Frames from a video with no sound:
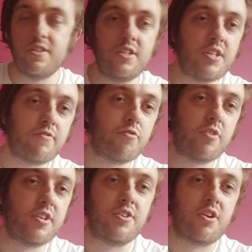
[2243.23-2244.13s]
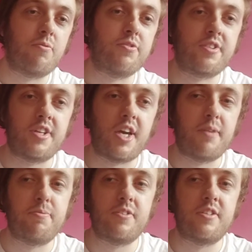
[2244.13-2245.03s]
you never really know what's going to
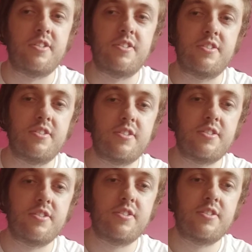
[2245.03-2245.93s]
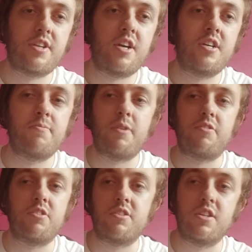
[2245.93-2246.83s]
happen in time, how
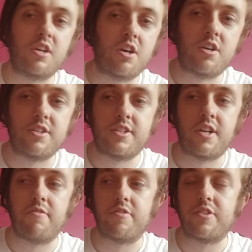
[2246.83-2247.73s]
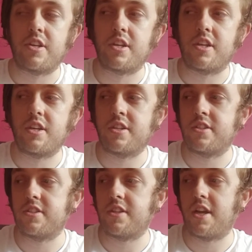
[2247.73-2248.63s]
long you got and everything,
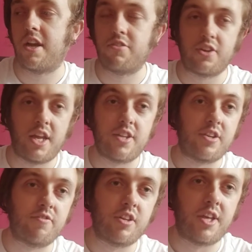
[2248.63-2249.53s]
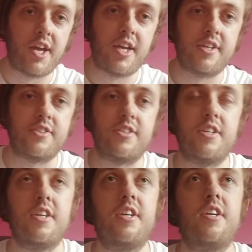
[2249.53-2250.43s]
and how long anything really has.
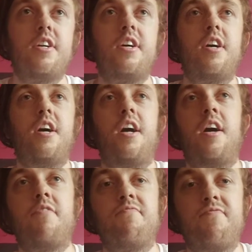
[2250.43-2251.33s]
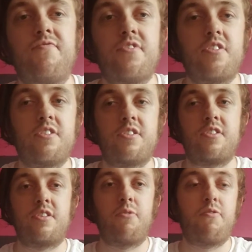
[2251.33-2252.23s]

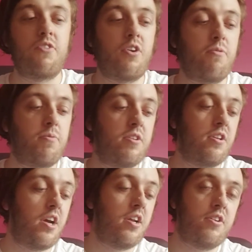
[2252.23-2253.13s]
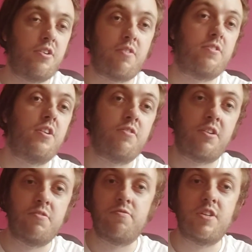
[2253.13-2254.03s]
So even though we know and
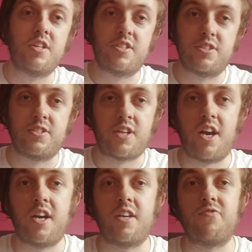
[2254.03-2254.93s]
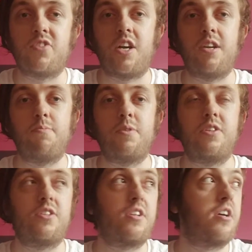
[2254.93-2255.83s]
can read time
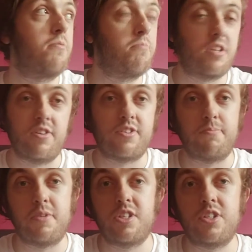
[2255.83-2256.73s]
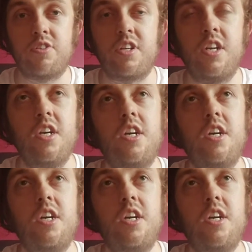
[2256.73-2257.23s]
is a complete and utter mystery.